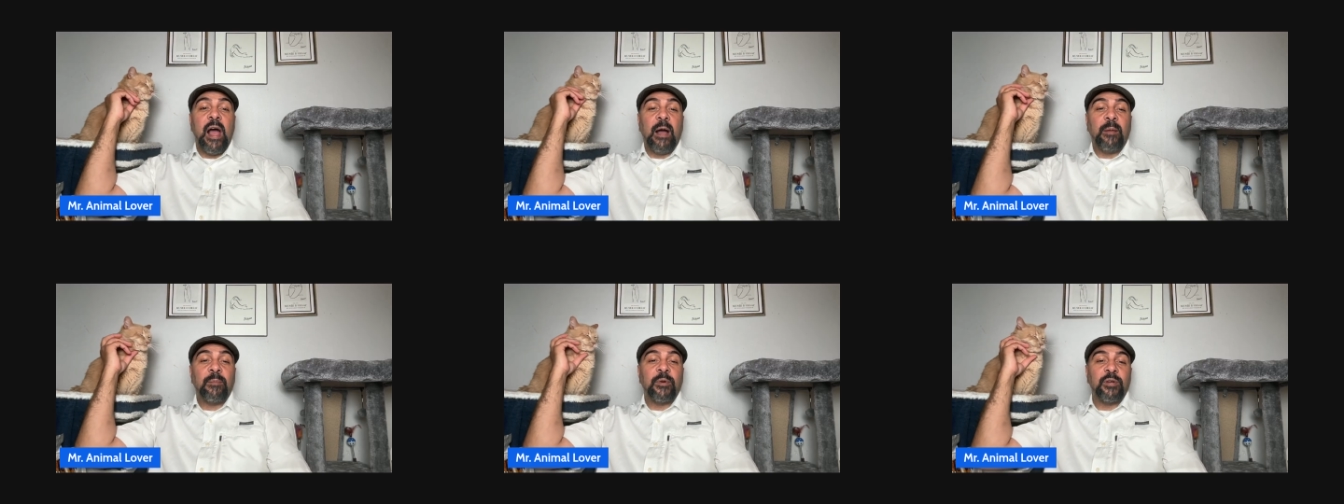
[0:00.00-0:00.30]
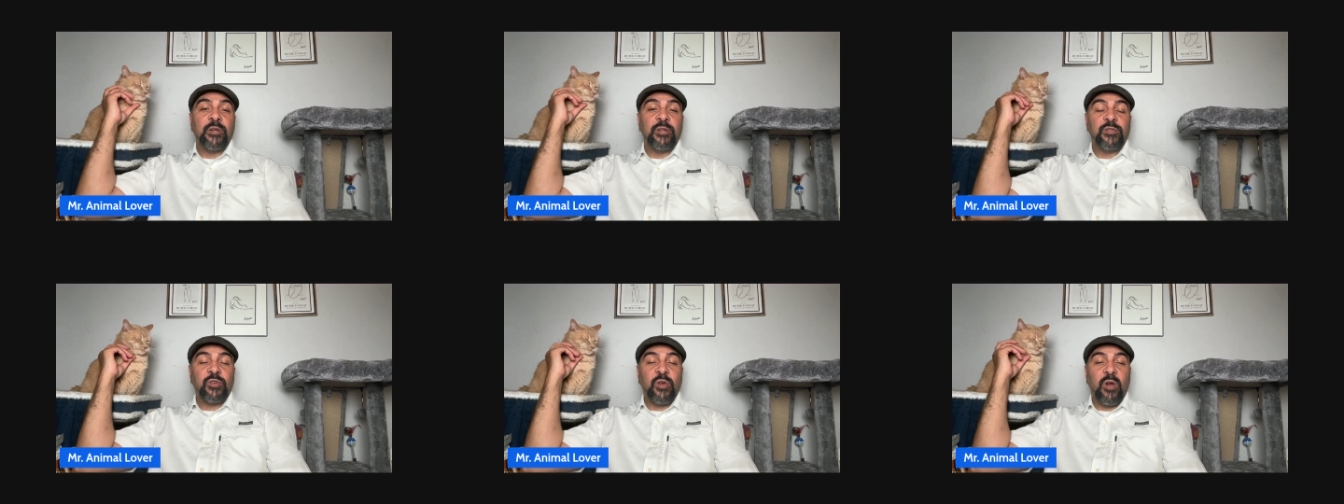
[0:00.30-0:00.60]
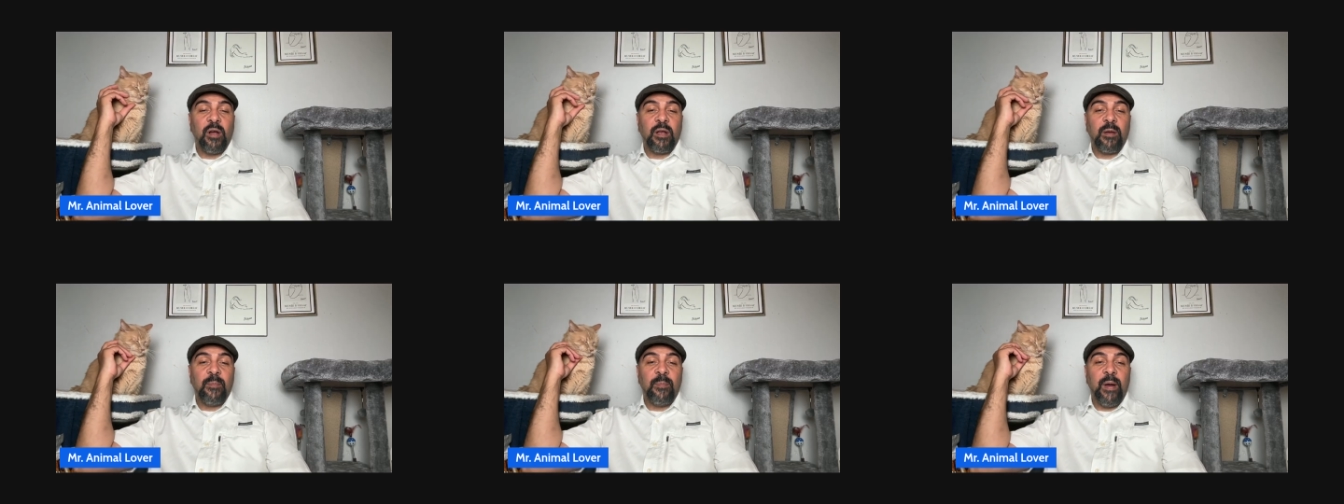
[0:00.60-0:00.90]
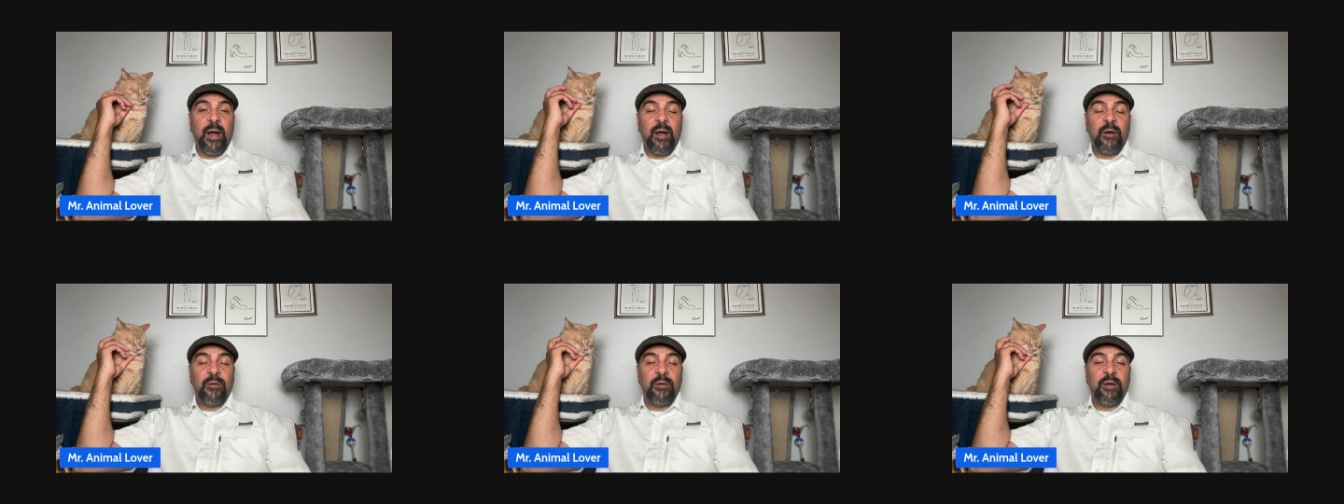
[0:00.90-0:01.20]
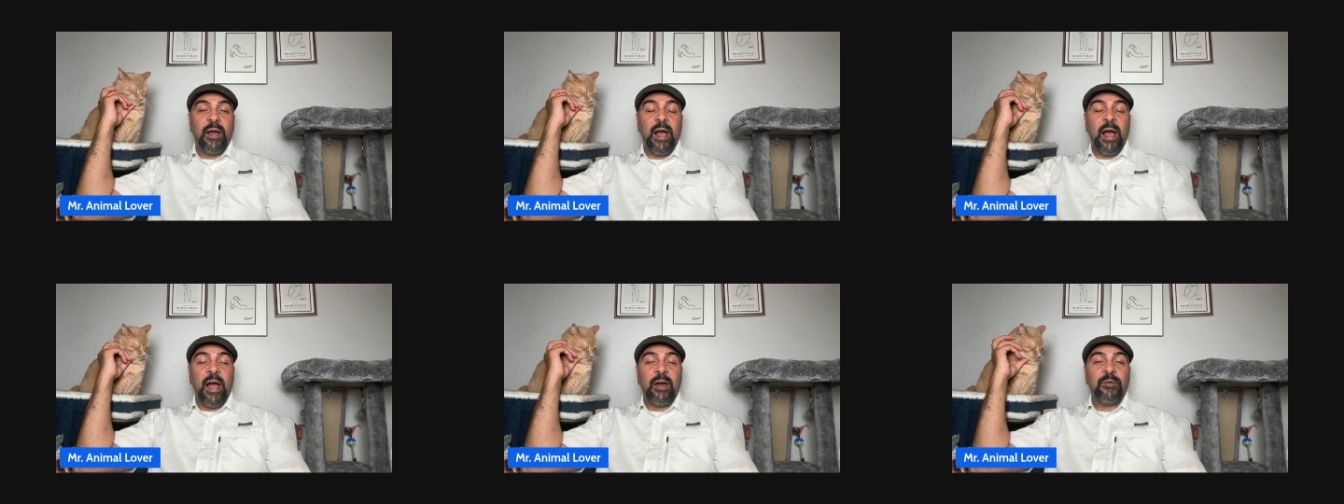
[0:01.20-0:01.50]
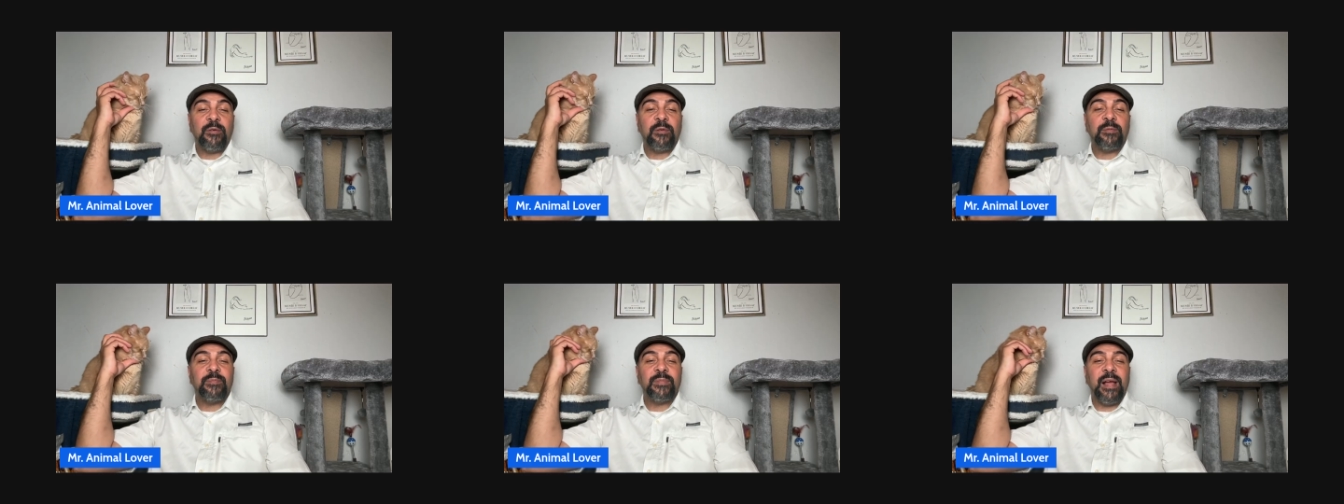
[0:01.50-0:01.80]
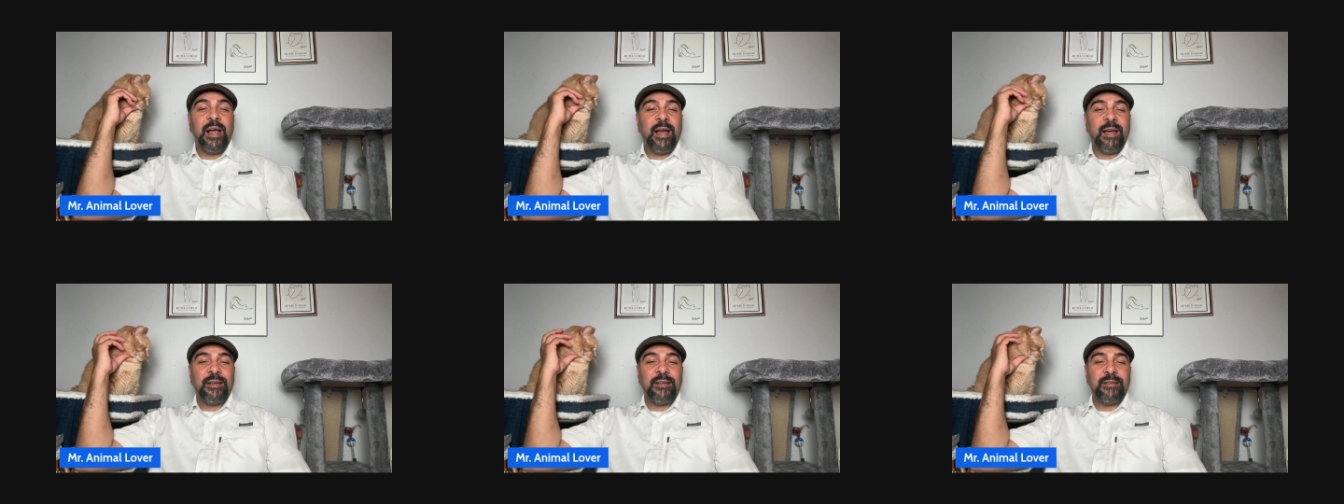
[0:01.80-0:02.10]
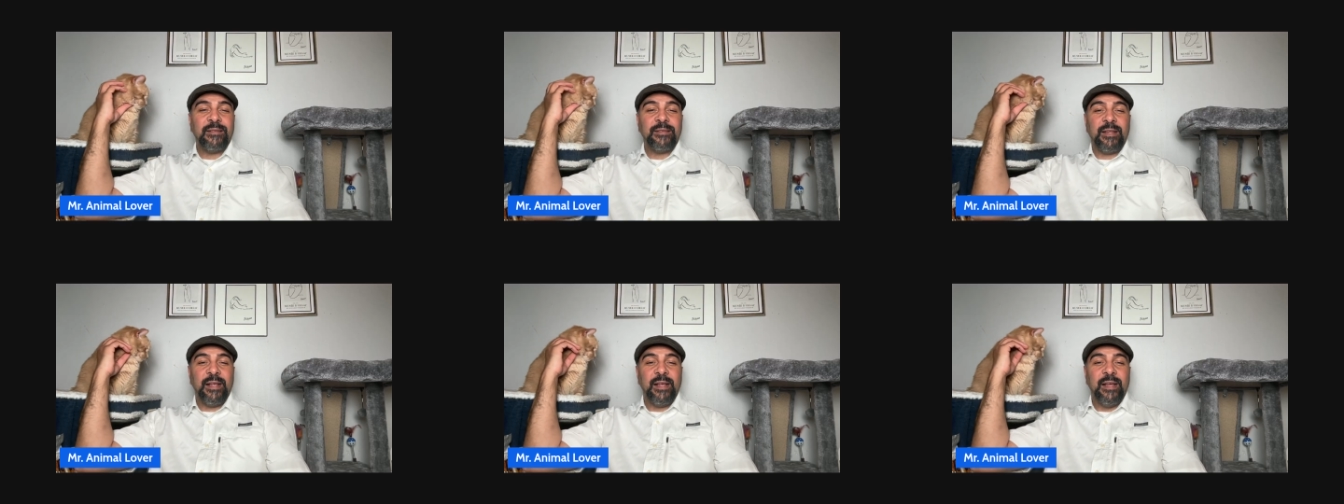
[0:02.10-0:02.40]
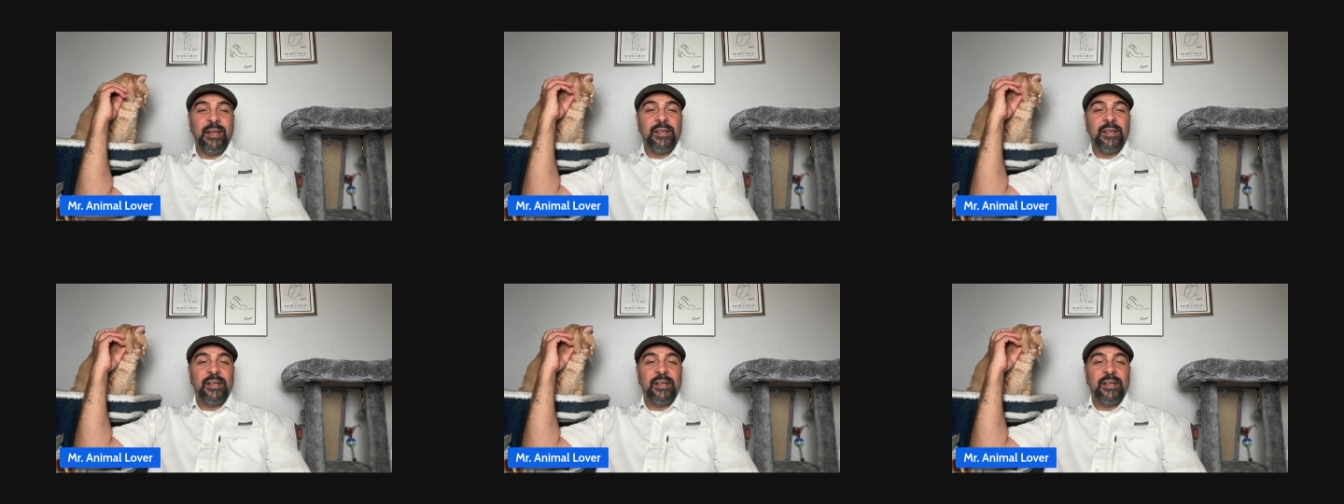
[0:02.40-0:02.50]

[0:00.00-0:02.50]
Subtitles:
I'm going to talk about how to